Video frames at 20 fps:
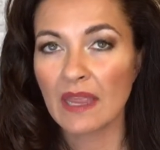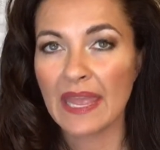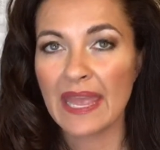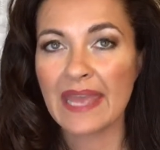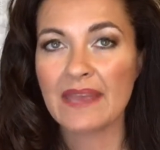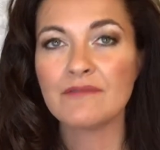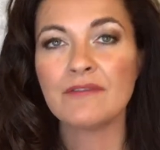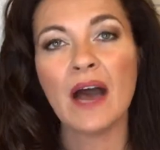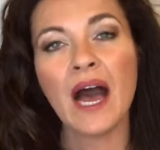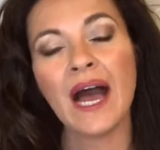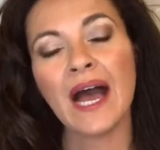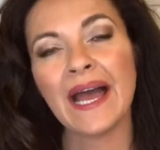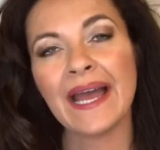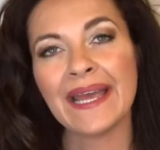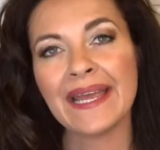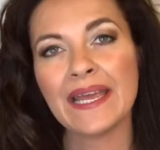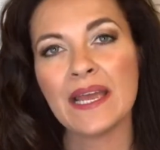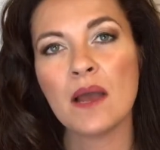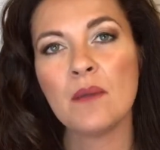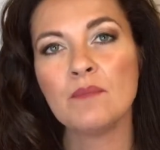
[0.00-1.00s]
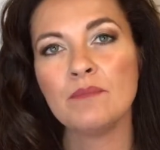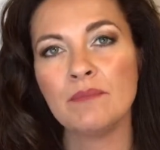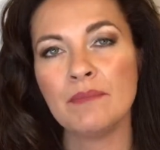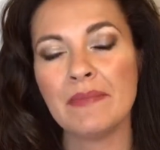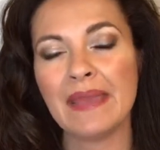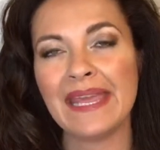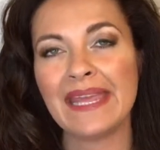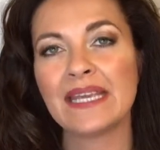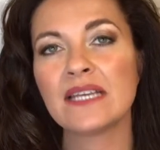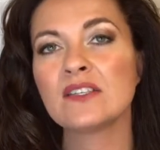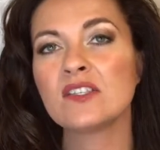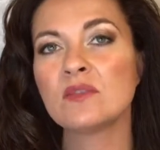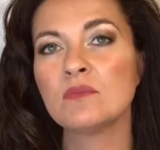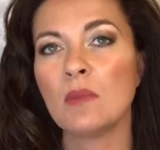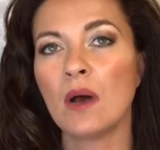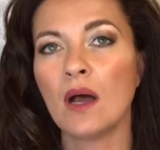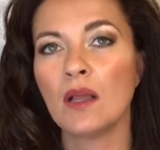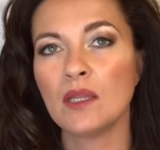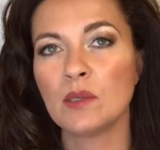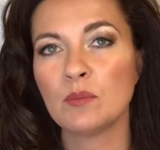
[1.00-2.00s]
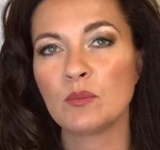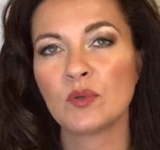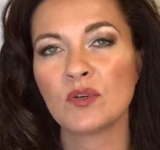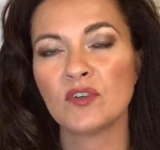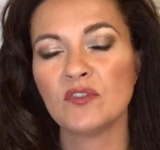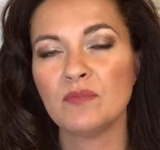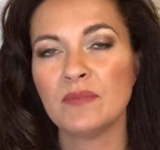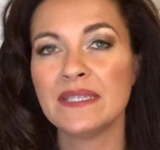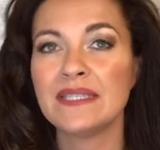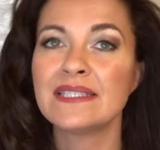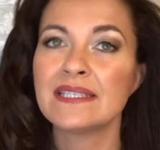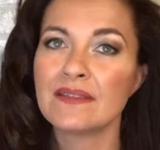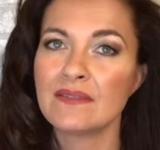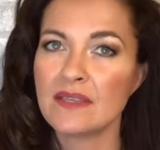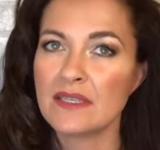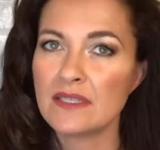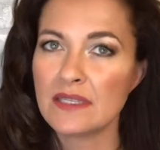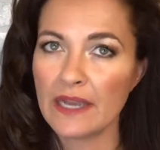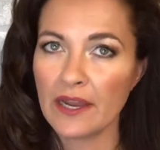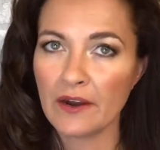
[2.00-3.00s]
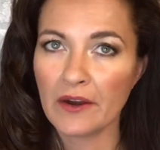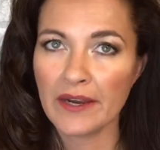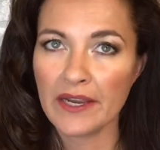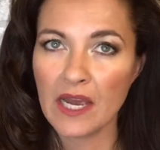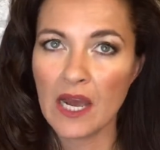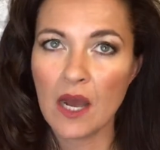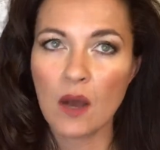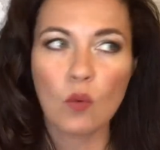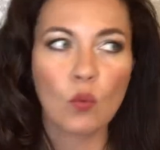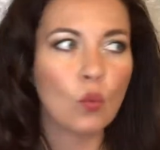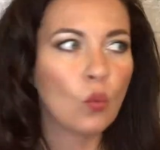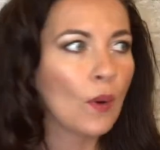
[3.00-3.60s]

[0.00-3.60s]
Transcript: If I make small improvements in this area,